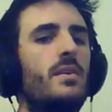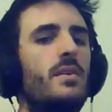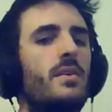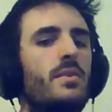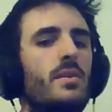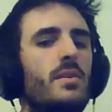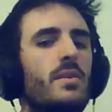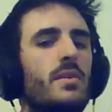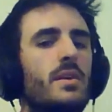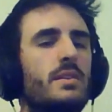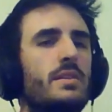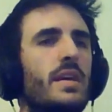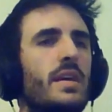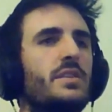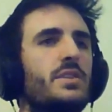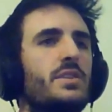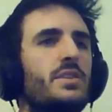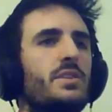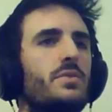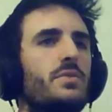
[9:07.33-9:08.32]
like Tig
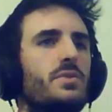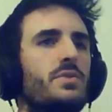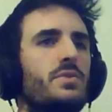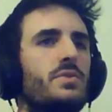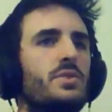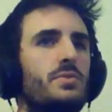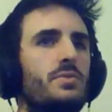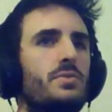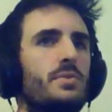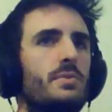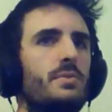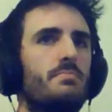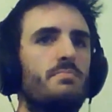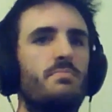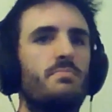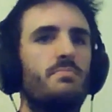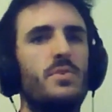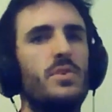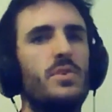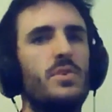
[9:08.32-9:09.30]
Source or
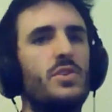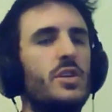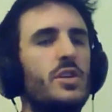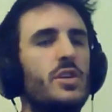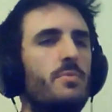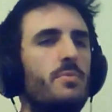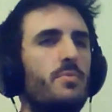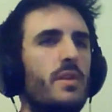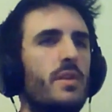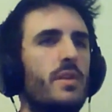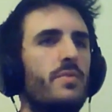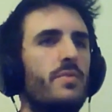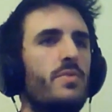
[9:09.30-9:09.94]
YouTube or whatever,